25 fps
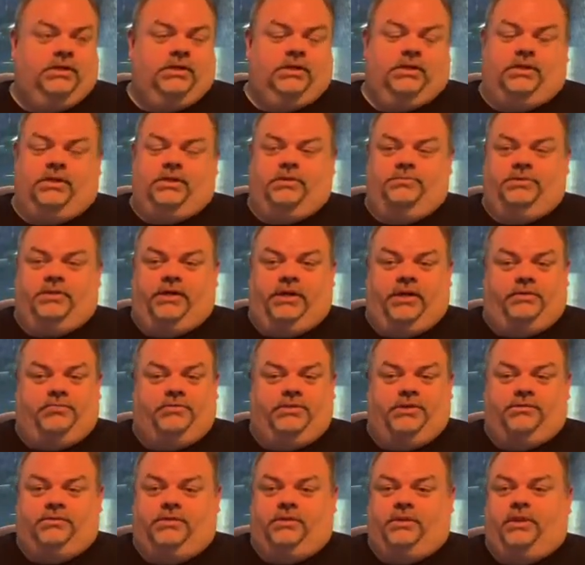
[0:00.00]
You gotta be
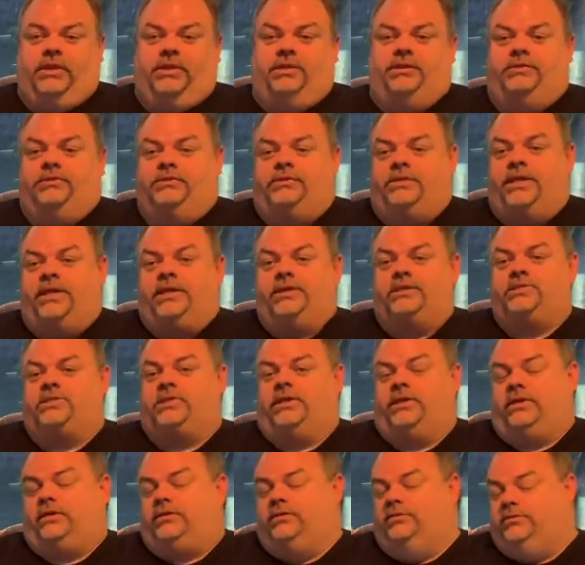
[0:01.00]
able to let your tank
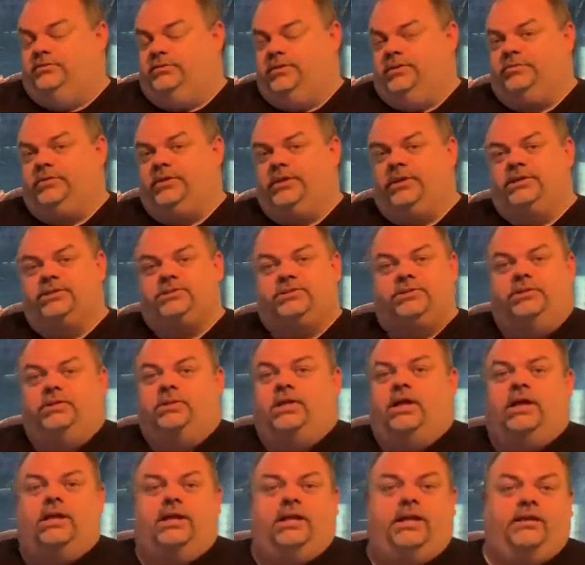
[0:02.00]
cycle and be patient,
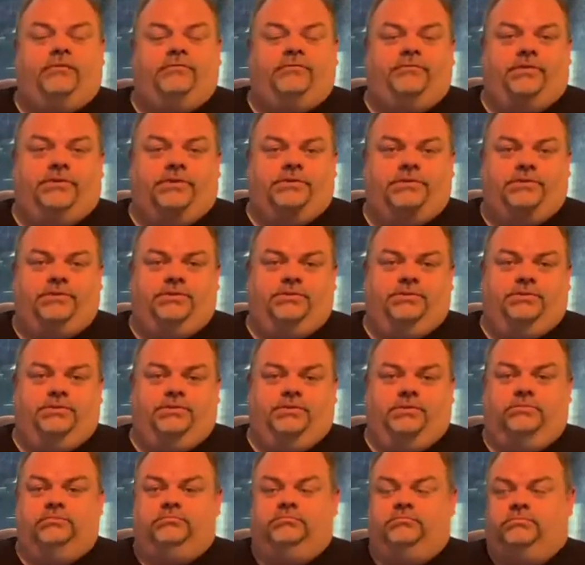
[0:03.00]
not add fish
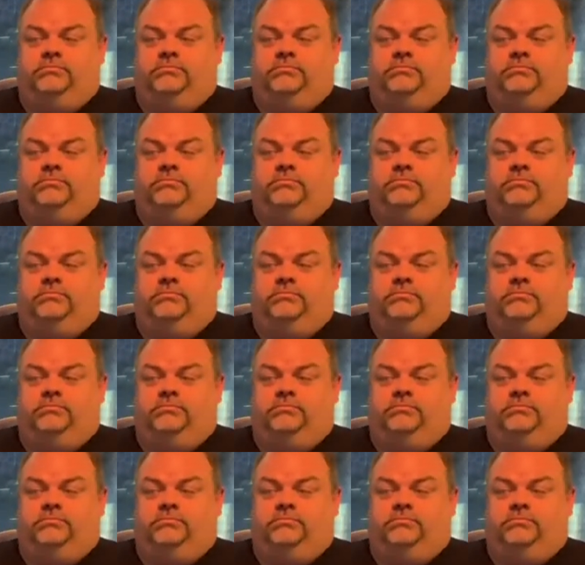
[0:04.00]
too,